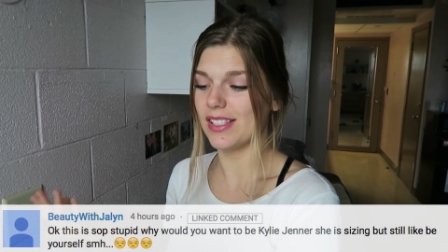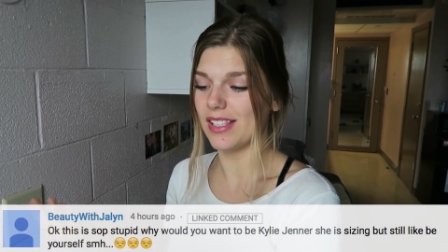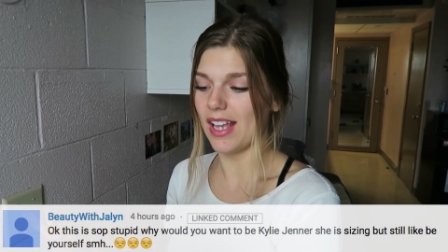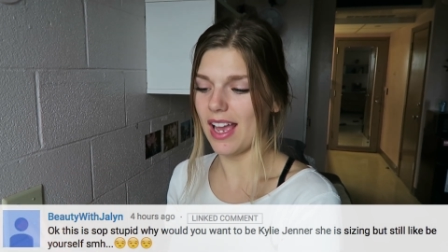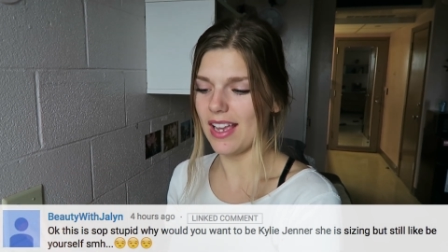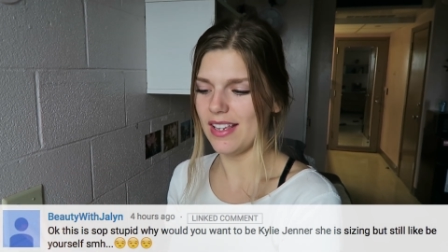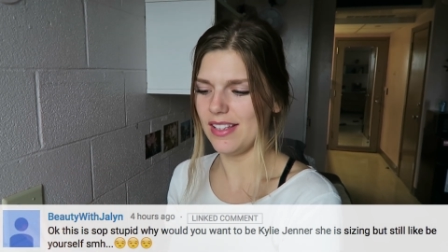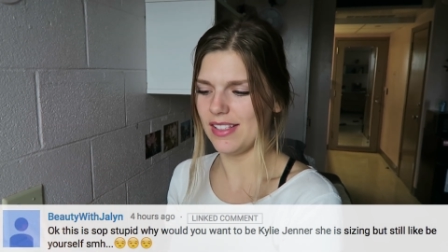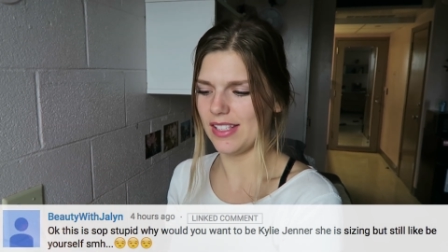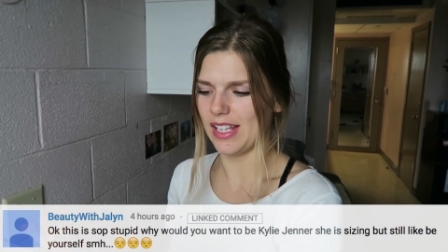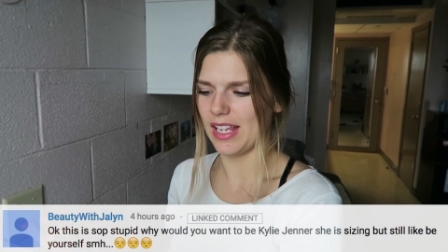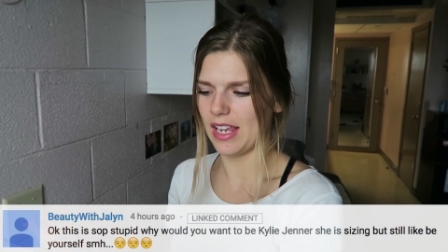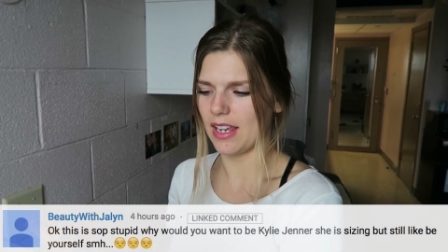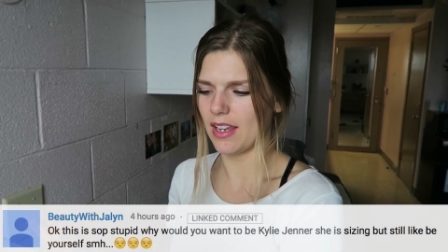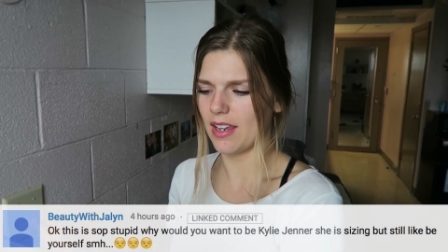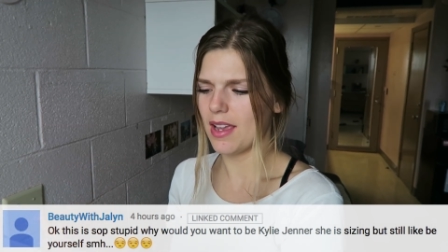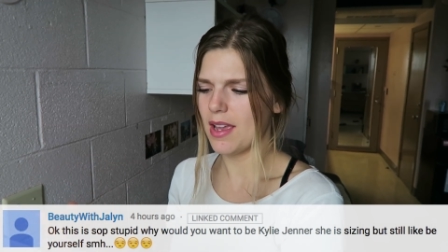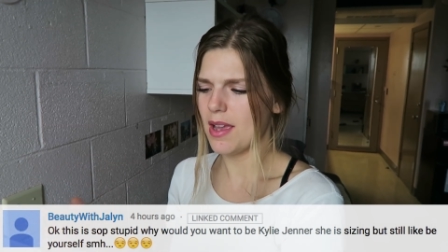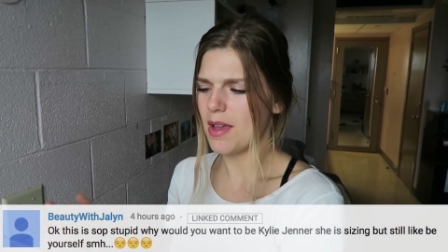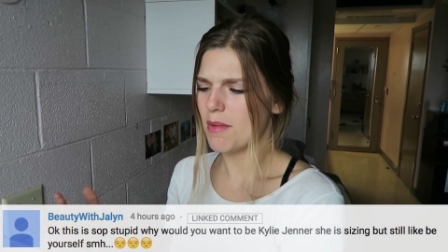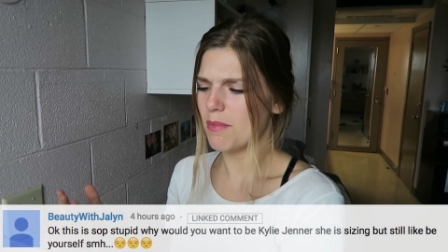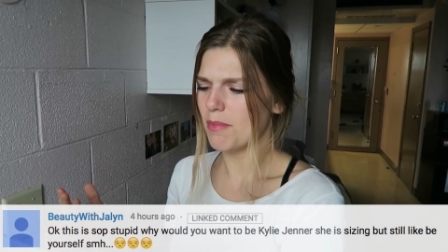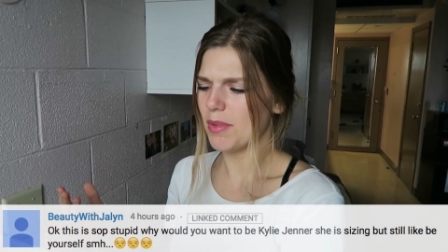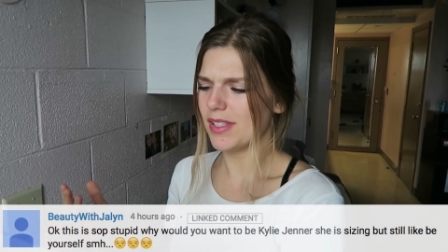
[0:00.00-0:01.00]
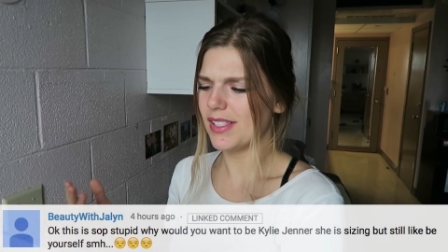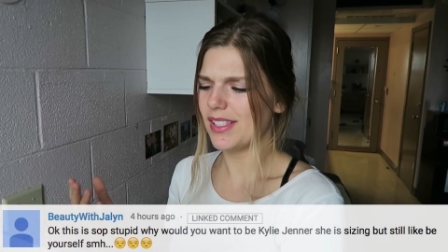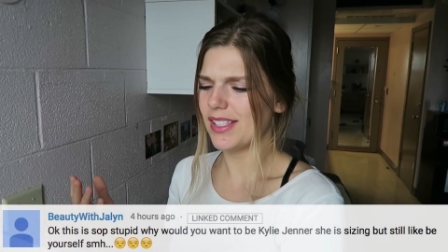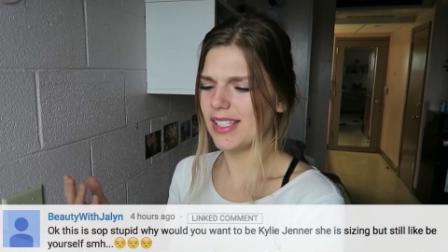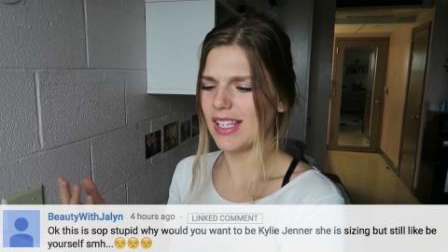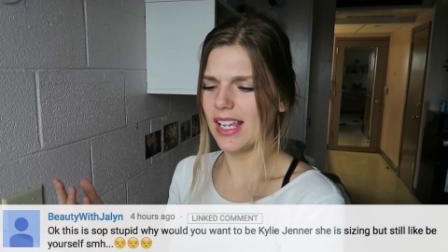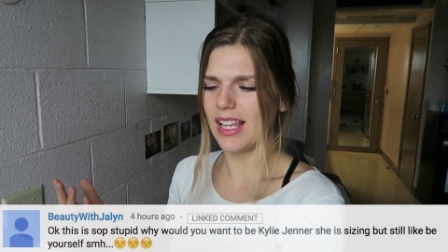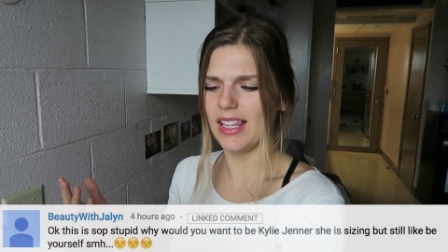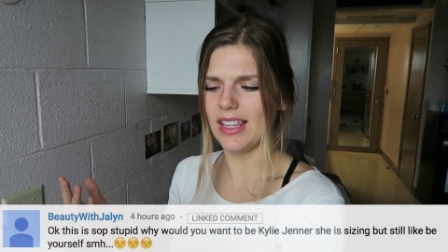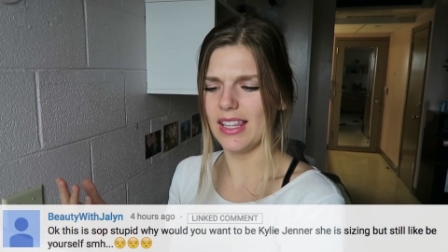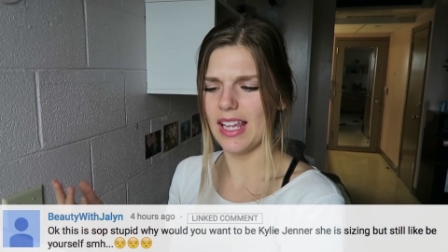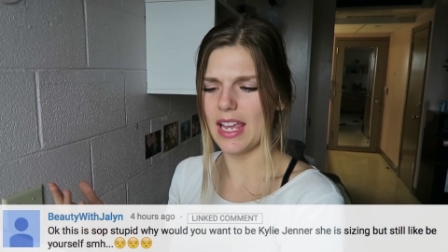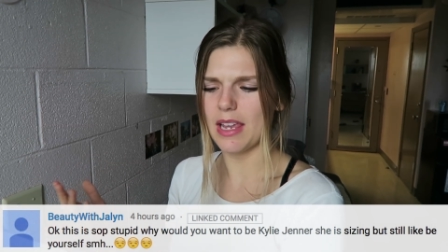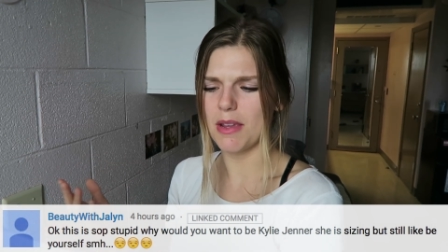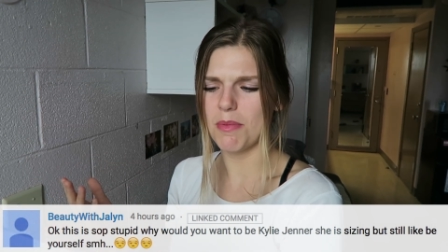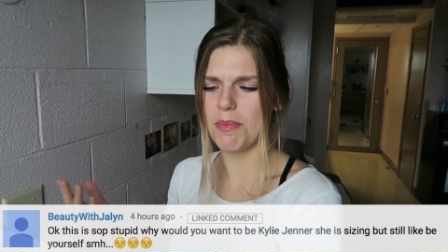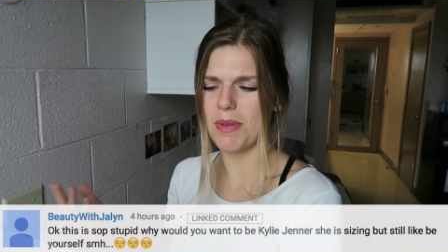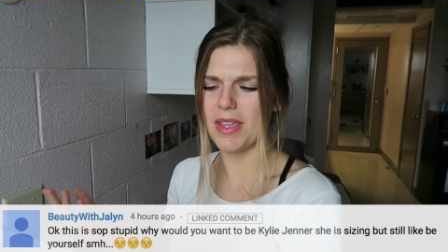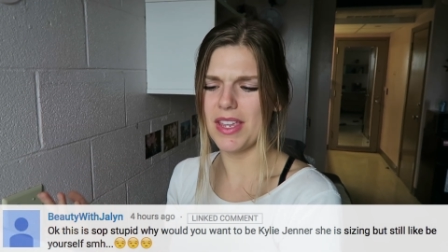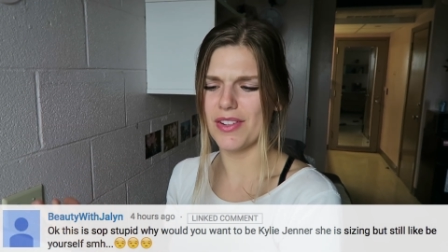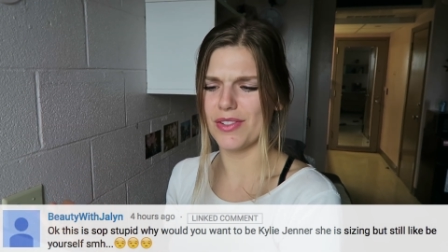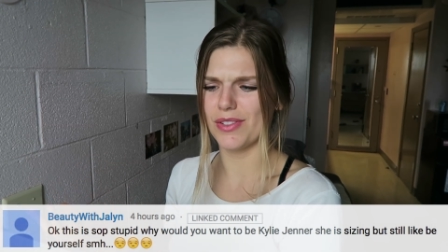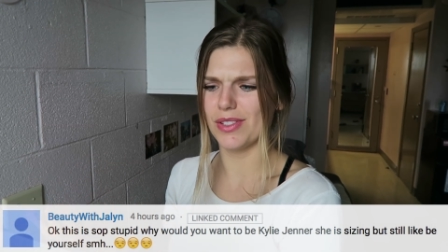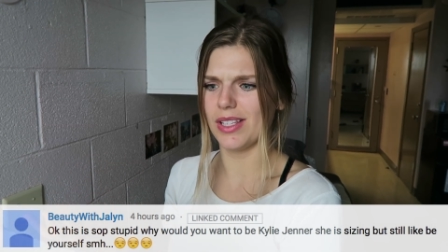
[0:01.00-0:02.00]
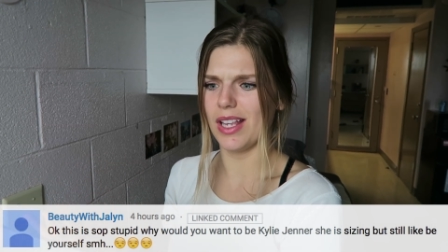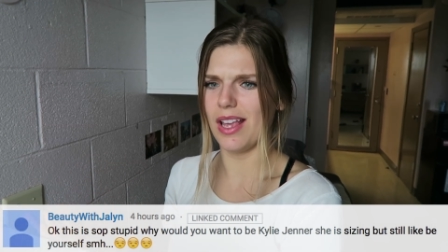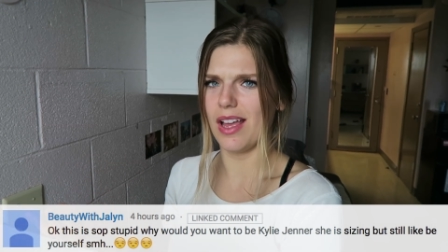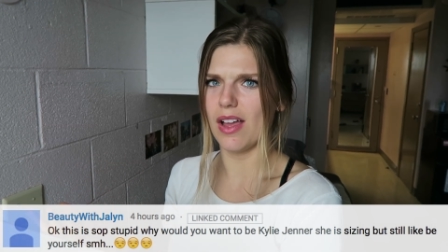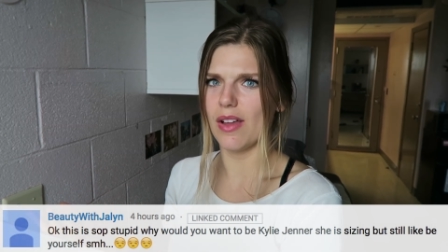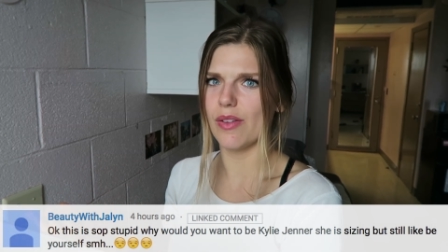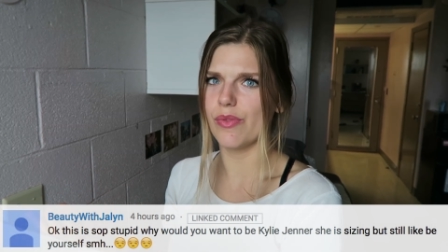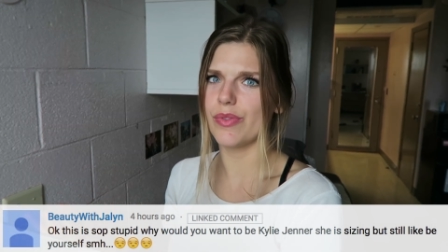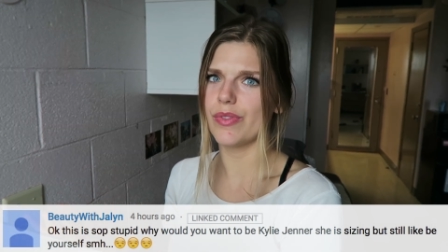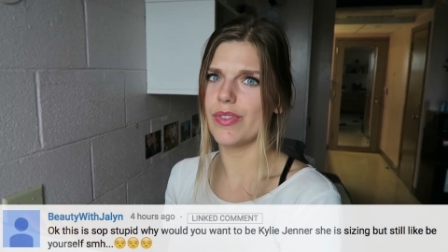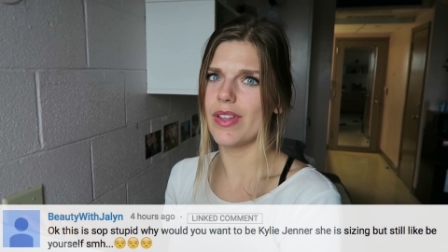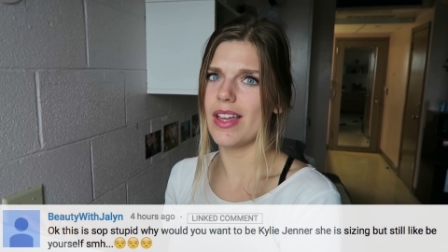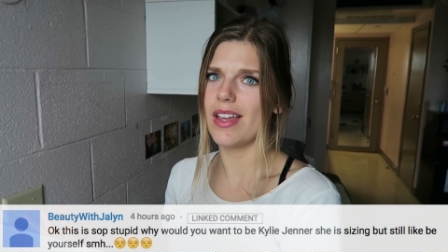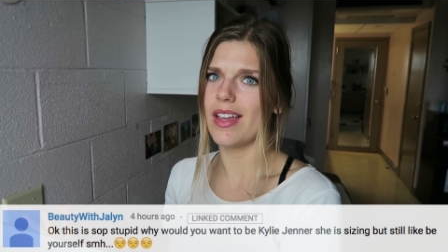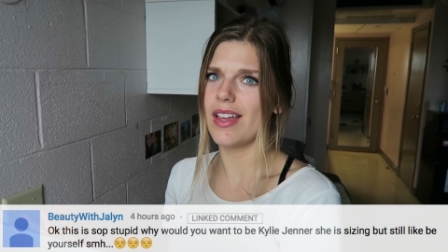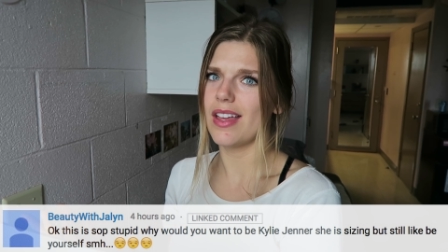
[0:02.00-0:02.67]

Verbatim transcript: sizing, but still like be yourself.